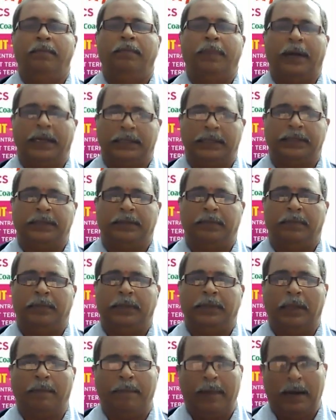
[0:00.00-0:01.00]
press
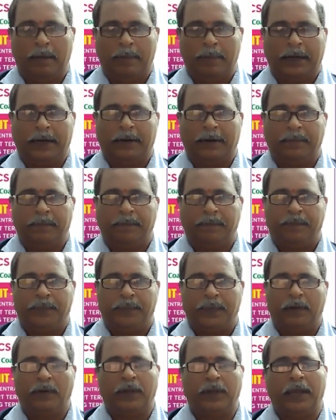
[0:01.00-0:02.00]
the bell button.
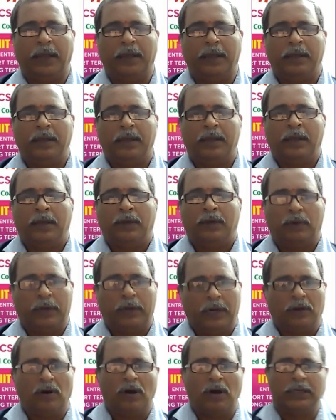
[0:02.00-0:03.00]
Okay, you
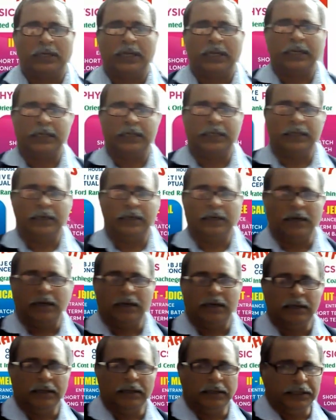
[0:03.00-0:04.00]
can contact
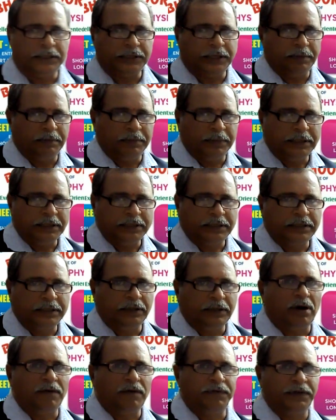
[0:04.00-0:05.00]
these numbers in
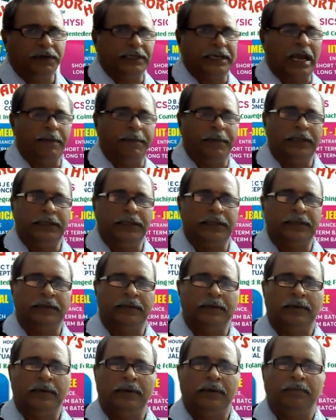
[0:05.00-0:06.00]
the office
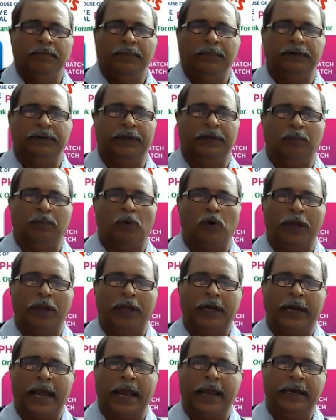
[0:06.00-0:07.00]
timings between
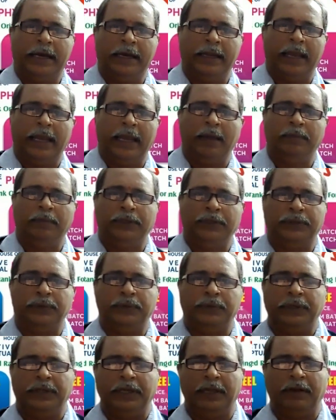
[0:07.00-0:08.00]
morning 9 a.m.
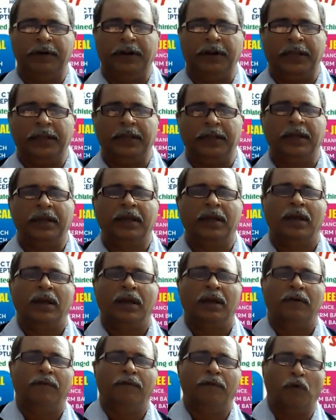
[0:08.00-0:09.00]
to evening
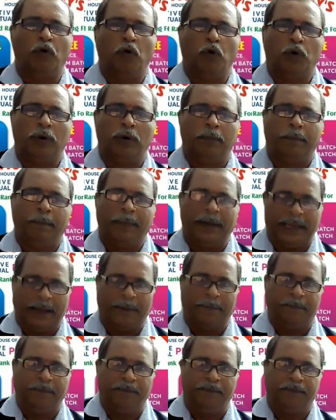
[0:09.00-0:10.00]
4
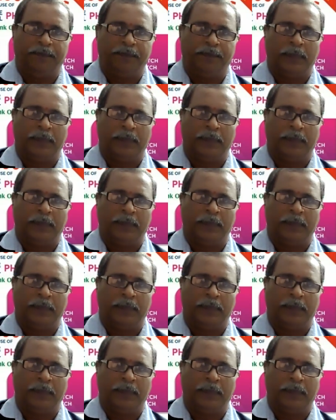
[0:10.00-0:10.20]
p.m.